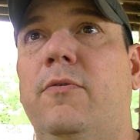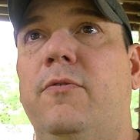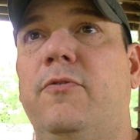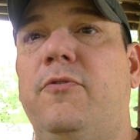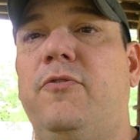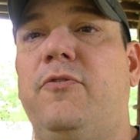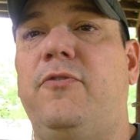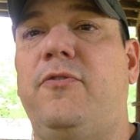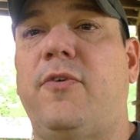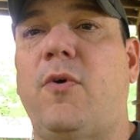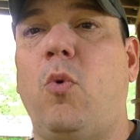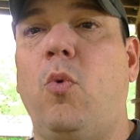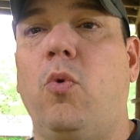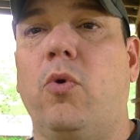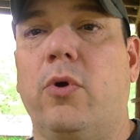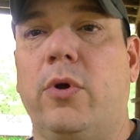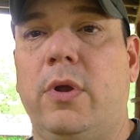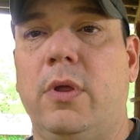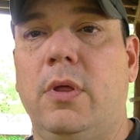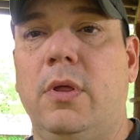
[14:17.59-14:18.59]

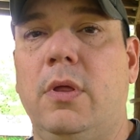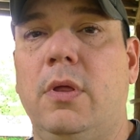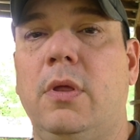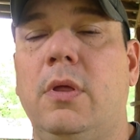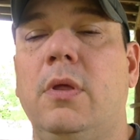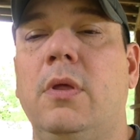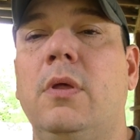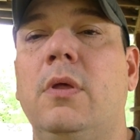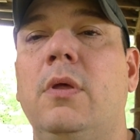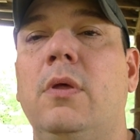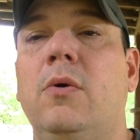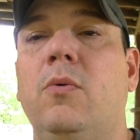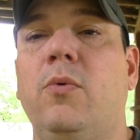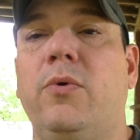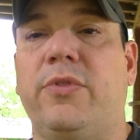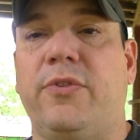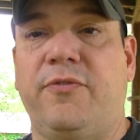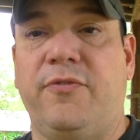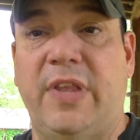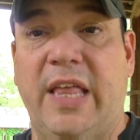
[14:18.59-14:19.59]
Ford
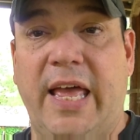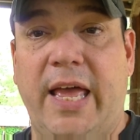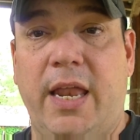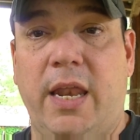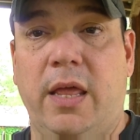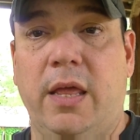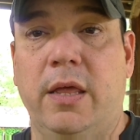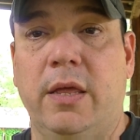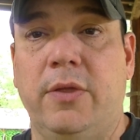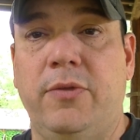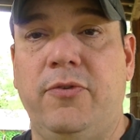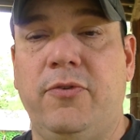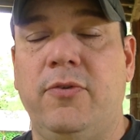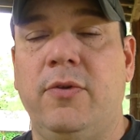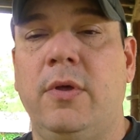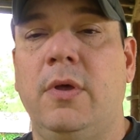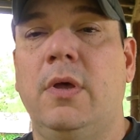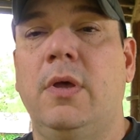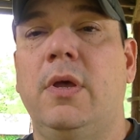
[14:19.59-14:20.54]
with the flatheads,